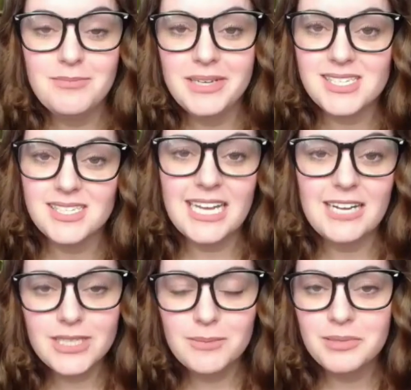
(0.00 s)
Because then that
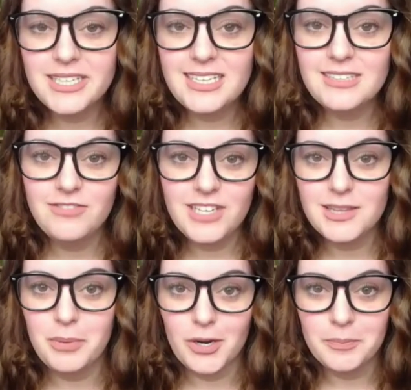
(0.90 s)
would completely defeat
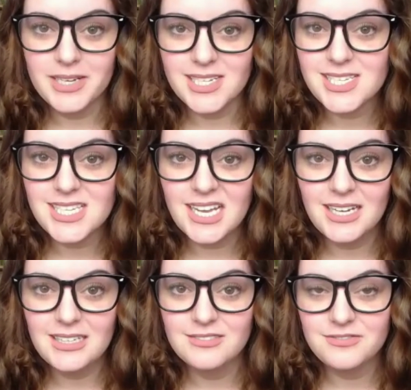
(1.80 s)
the purpose
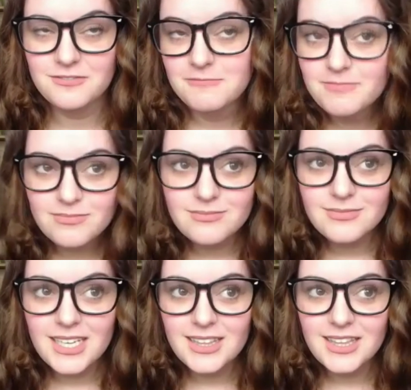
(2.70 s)
of
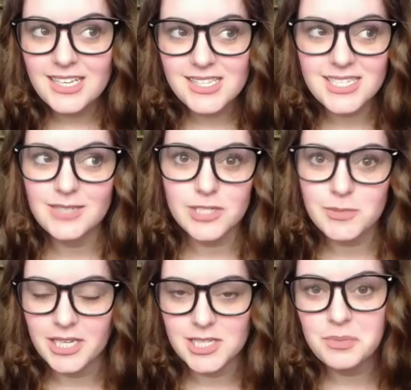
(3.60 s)
the incident
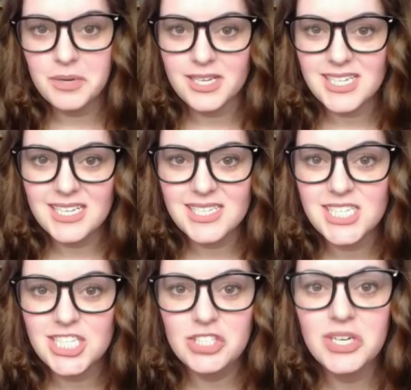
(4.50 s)
response process
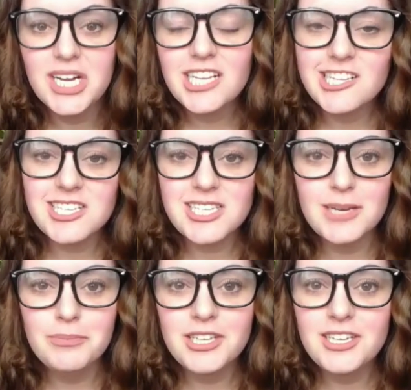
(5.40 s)
to just
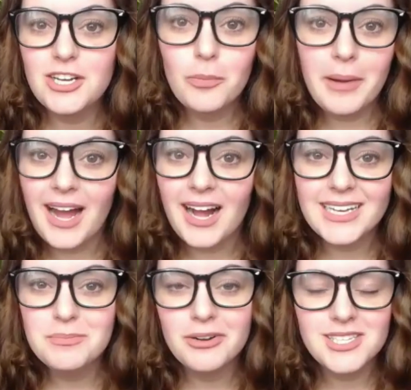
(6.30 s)
simply go back
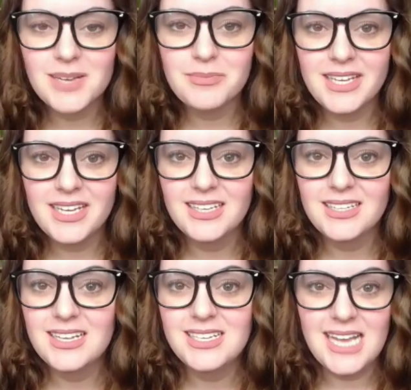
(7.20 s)
and put something
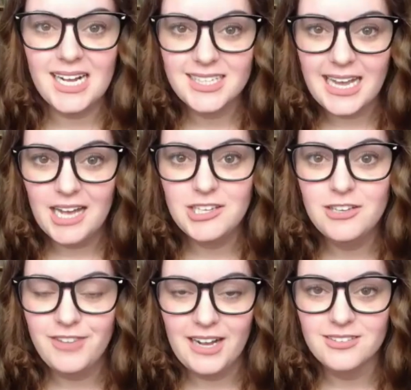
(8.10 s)
exactly how you
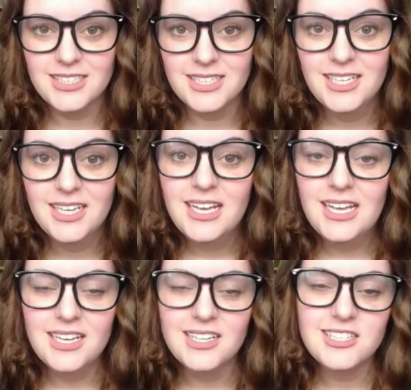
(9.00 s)
found it
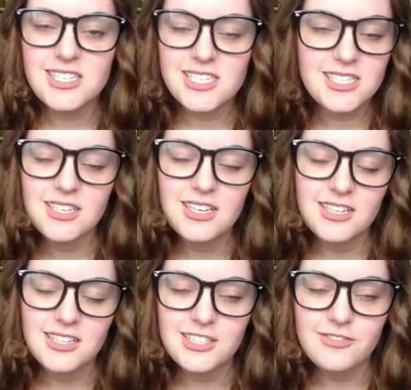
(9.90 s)
it's
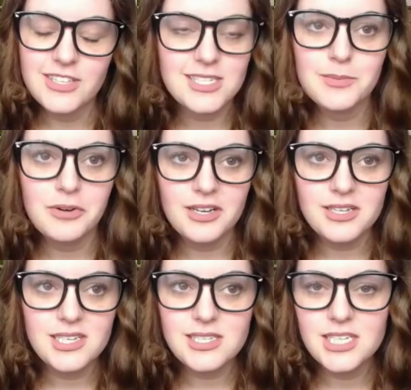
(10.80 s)
it defeats the
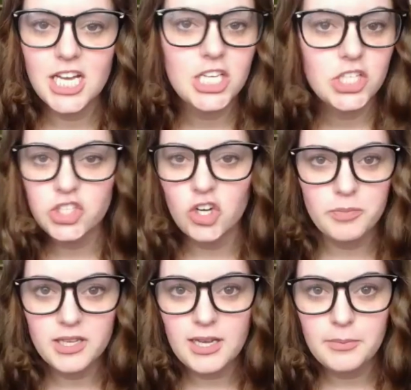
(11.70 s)
process don't
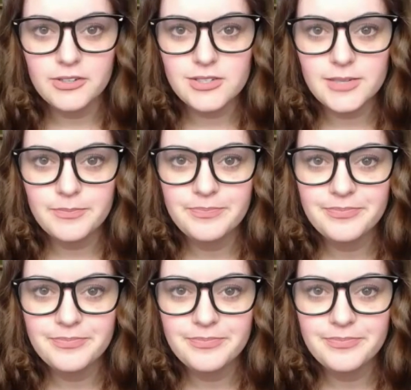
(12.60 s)
be that person